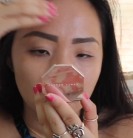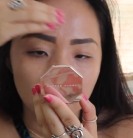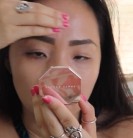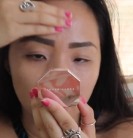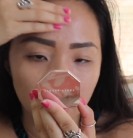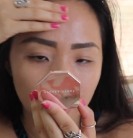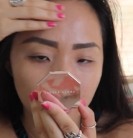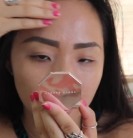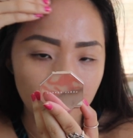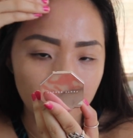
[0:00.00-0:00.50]

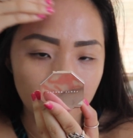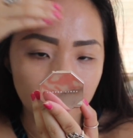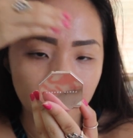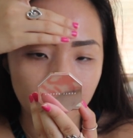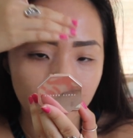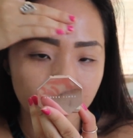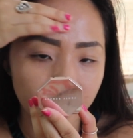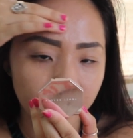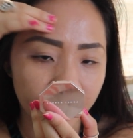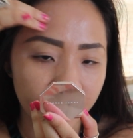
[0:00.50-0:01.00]

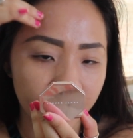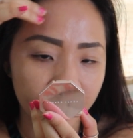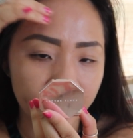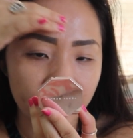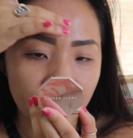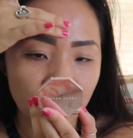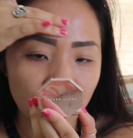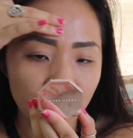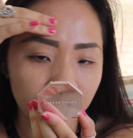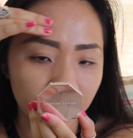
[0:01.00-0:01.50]

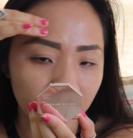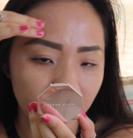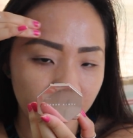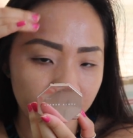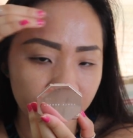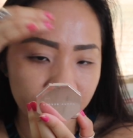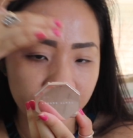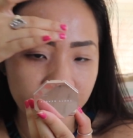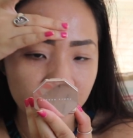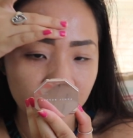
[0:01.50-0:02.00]
Can you
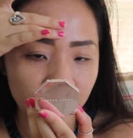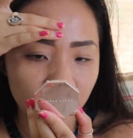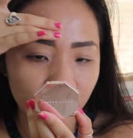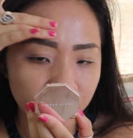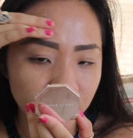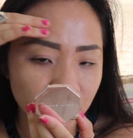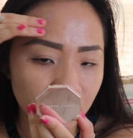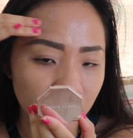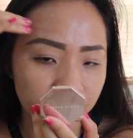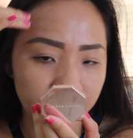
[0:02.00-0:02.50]
believe it?
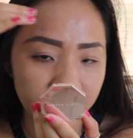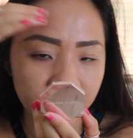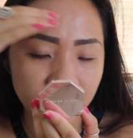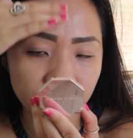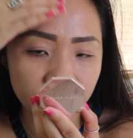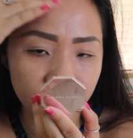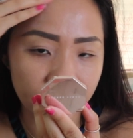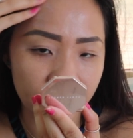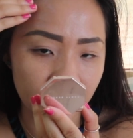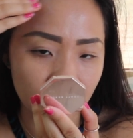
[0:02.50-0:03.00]
Going to the
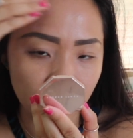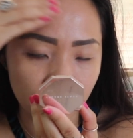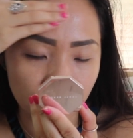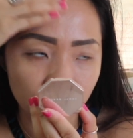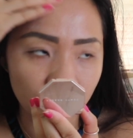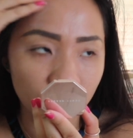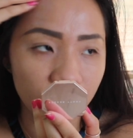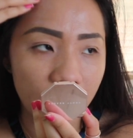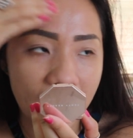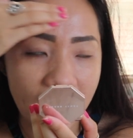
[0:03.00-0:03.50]
beach and
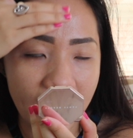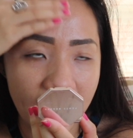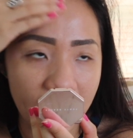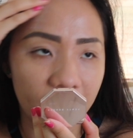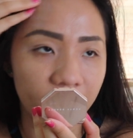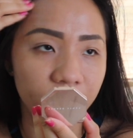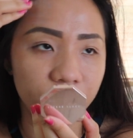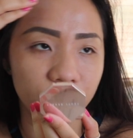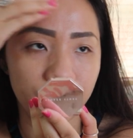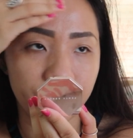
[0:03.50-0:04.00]
you
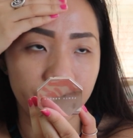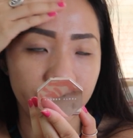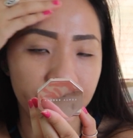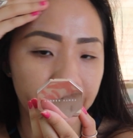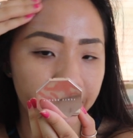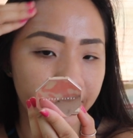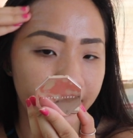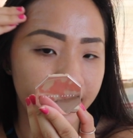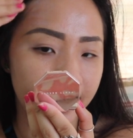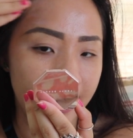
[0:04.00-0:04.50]
have your
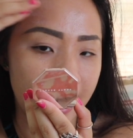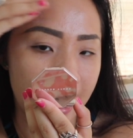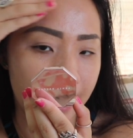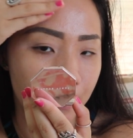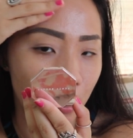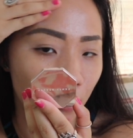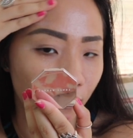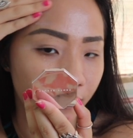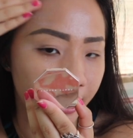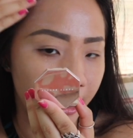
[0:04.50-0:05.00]
period, and I'm
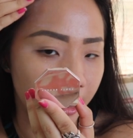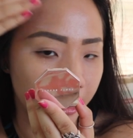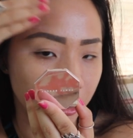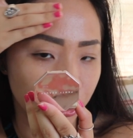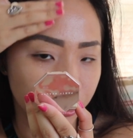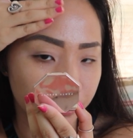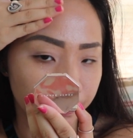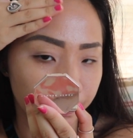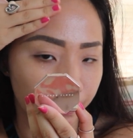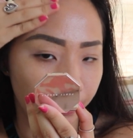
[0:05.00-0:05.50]
over here
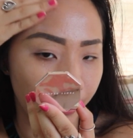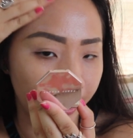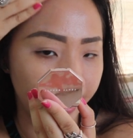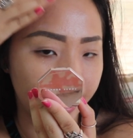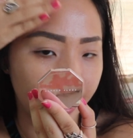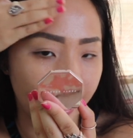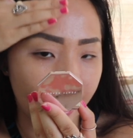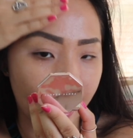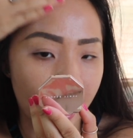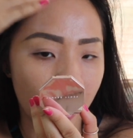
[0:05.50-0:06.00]

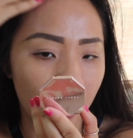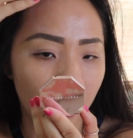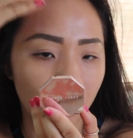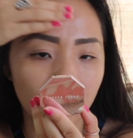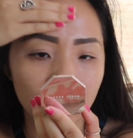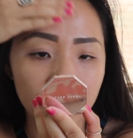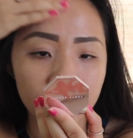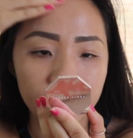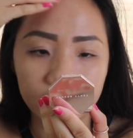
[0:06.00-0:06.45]
breaking out.